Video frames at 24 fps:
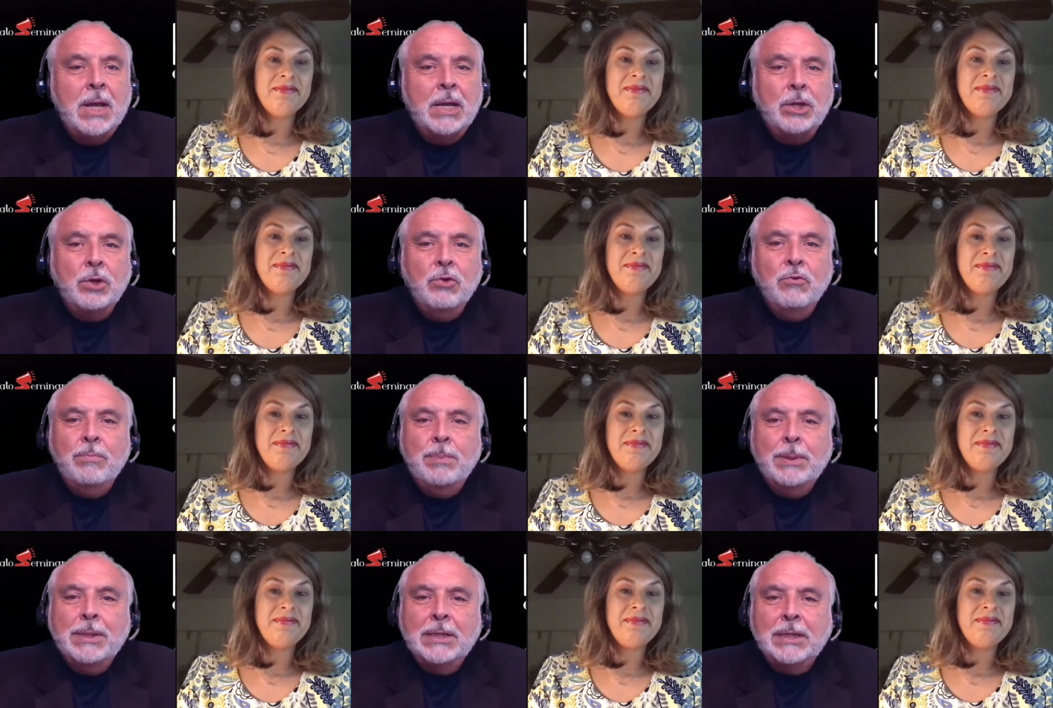
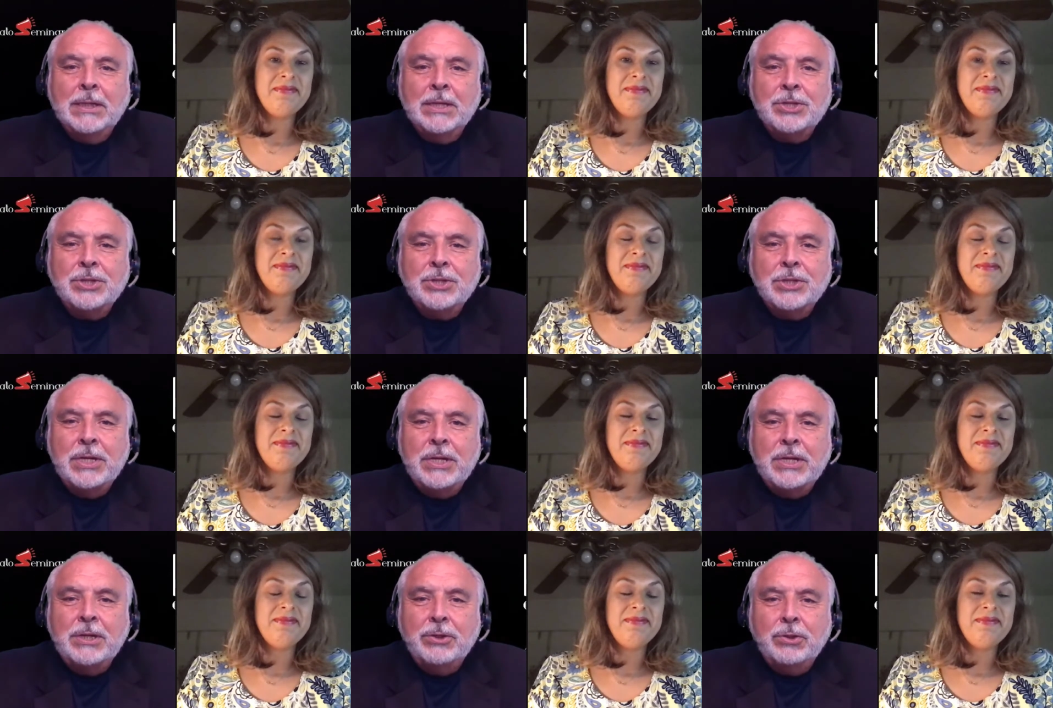Speaker 1: You've been
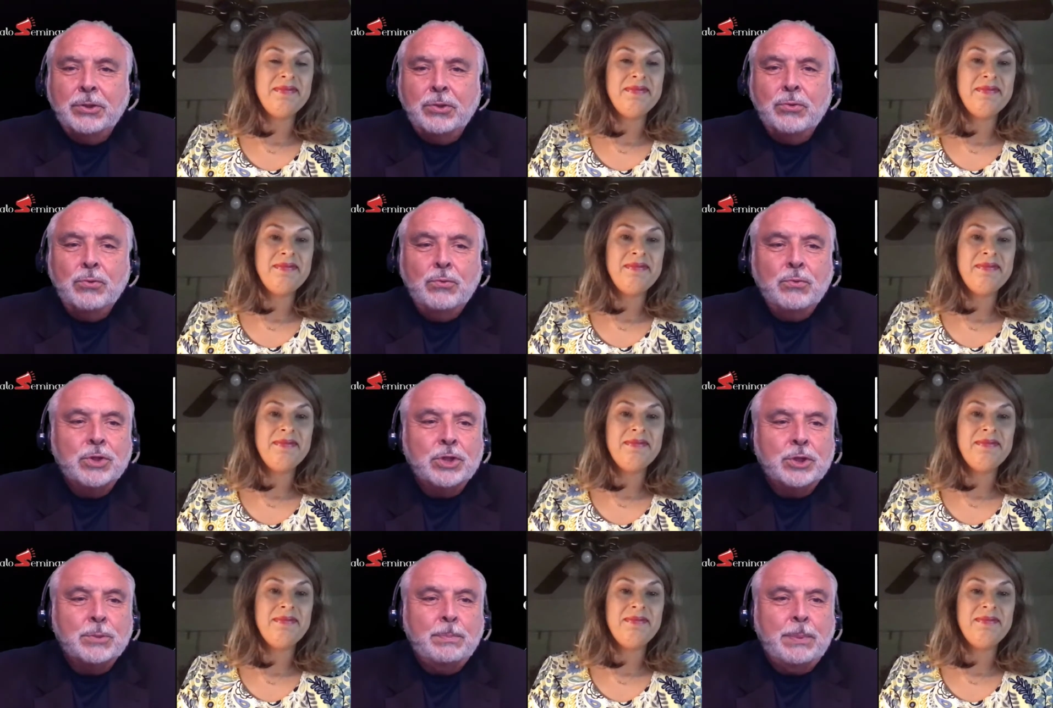listening
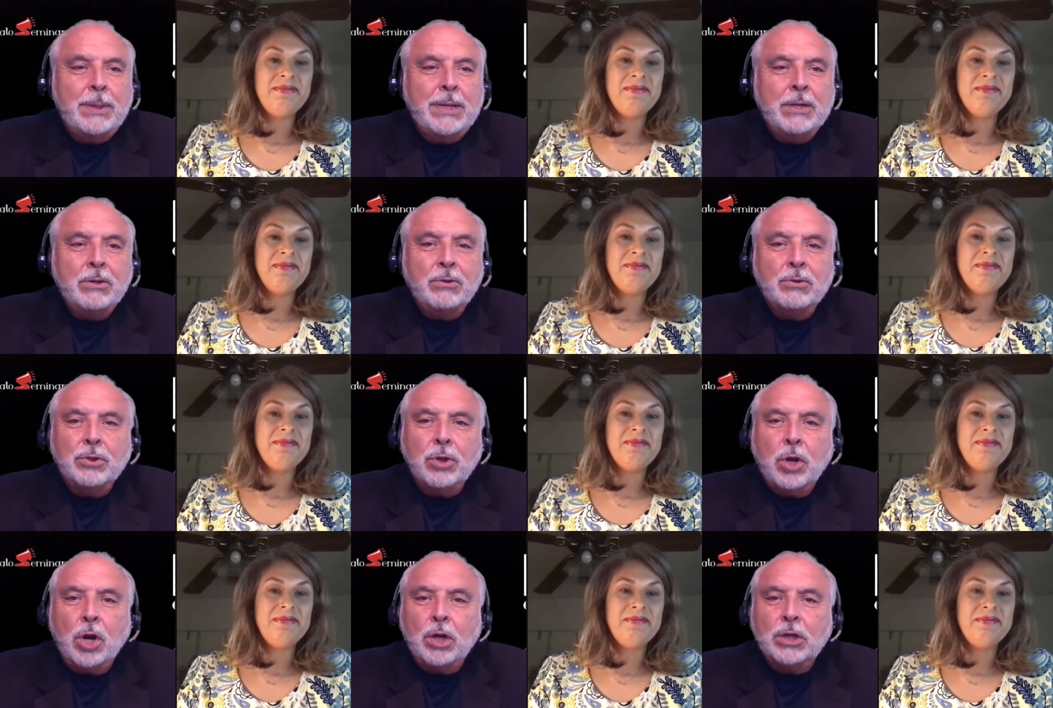to
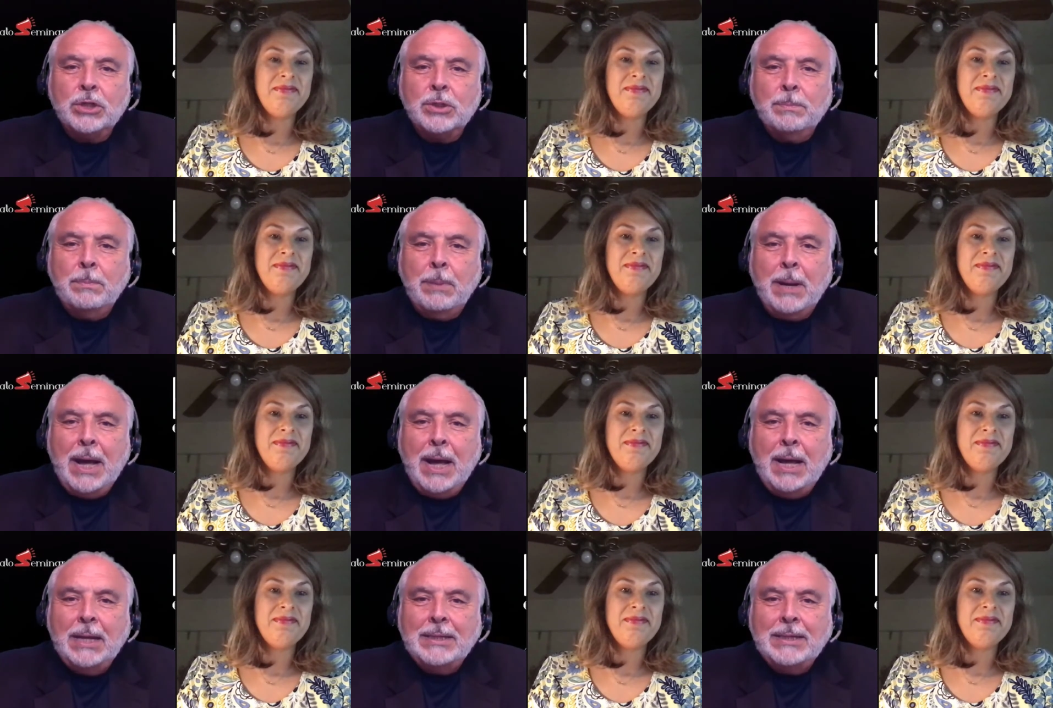Speaker Talks
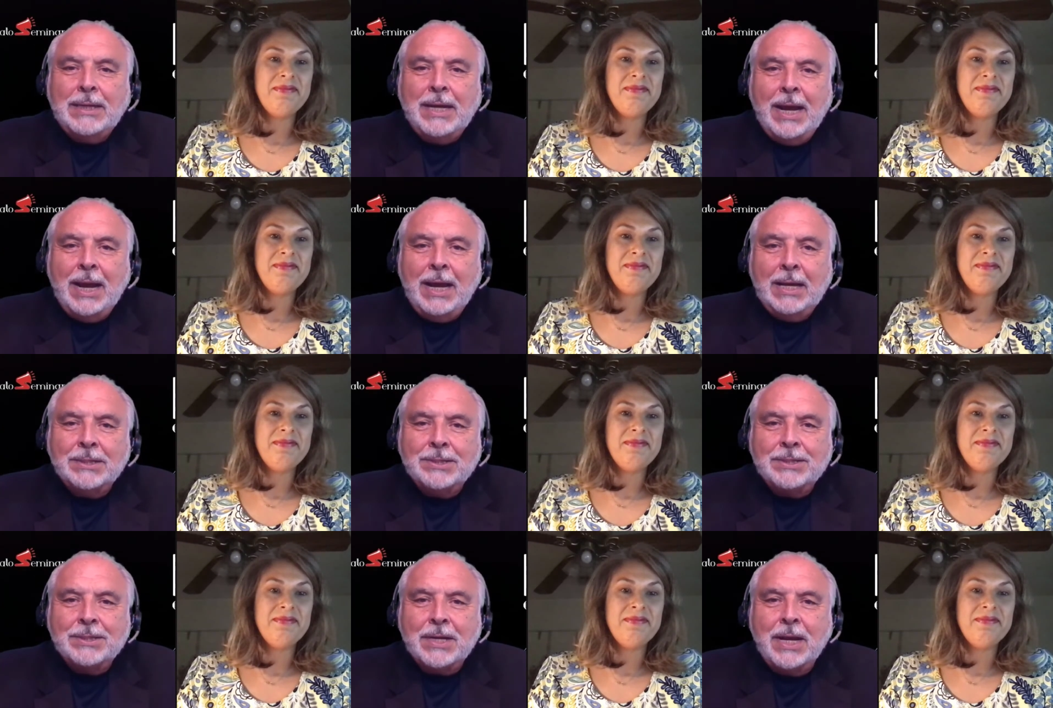
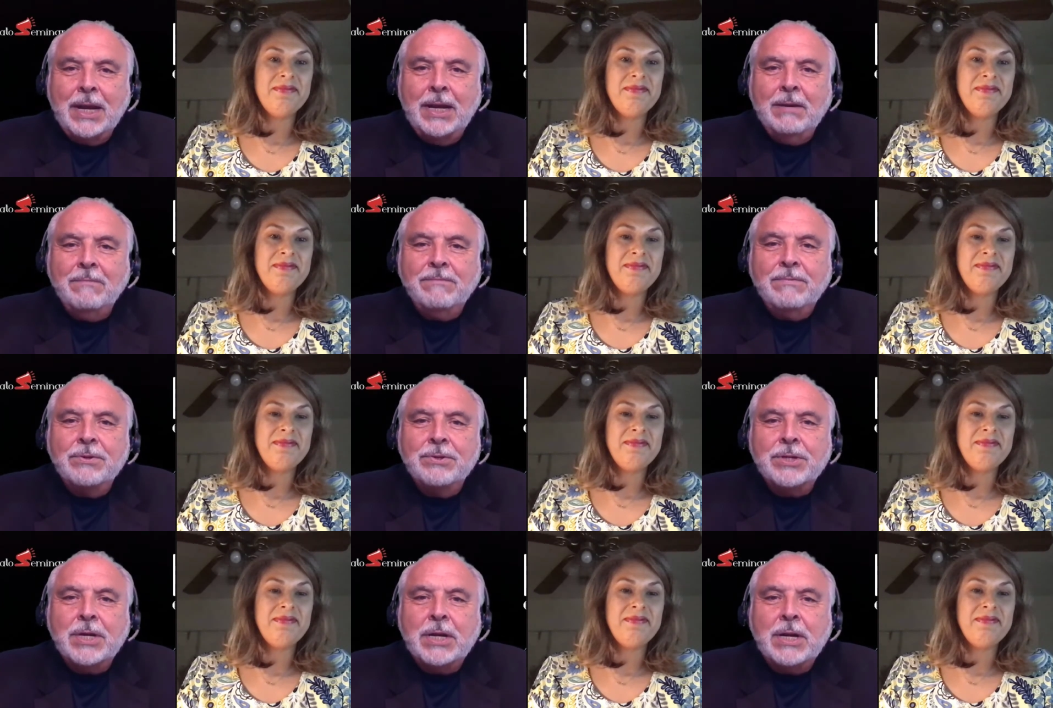podcast. And
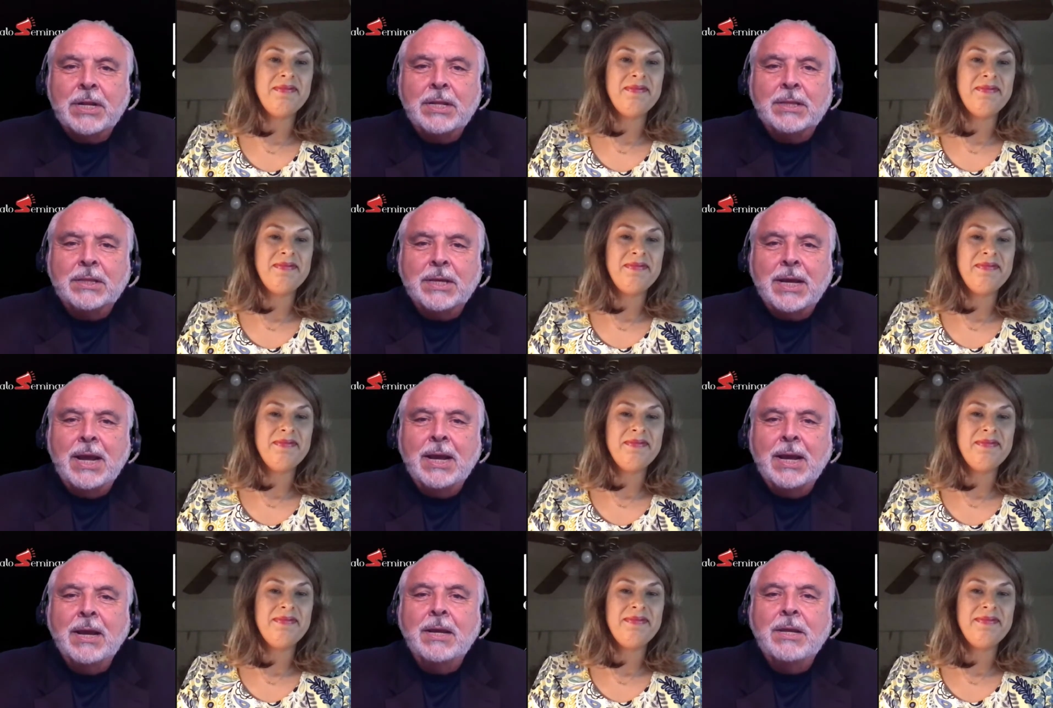if there's
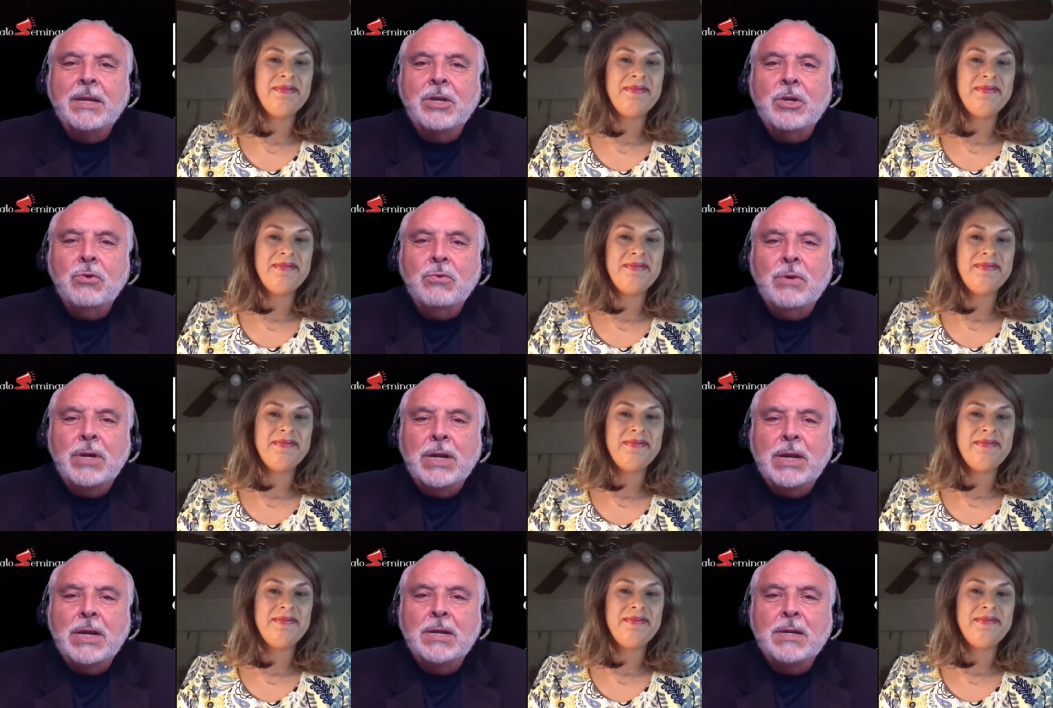anything
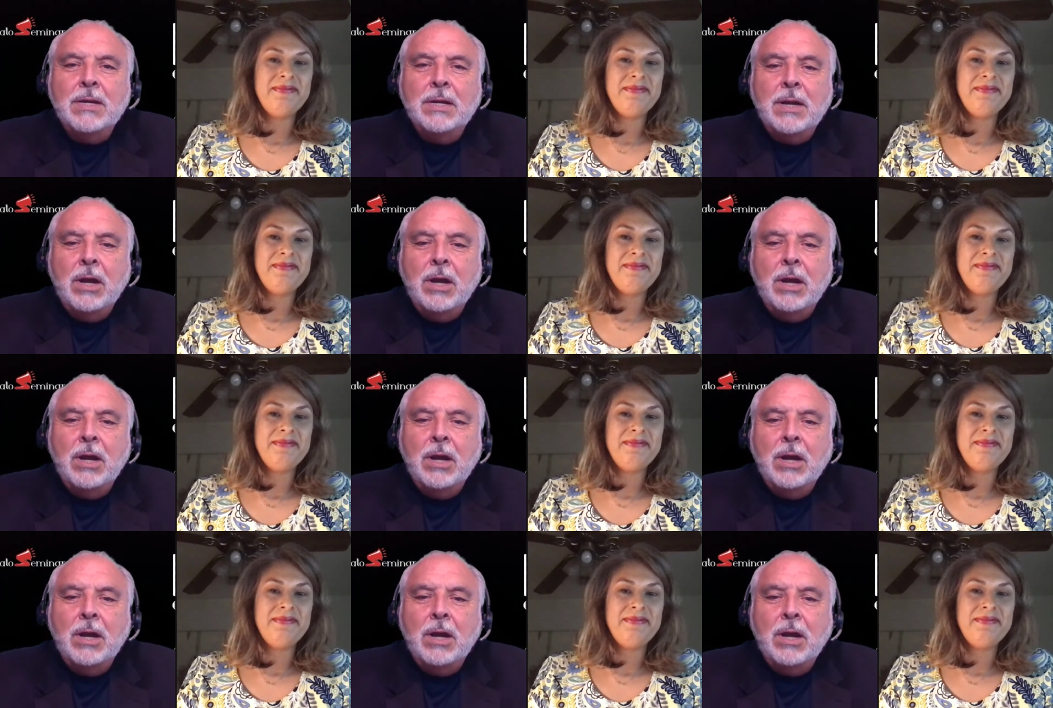you need to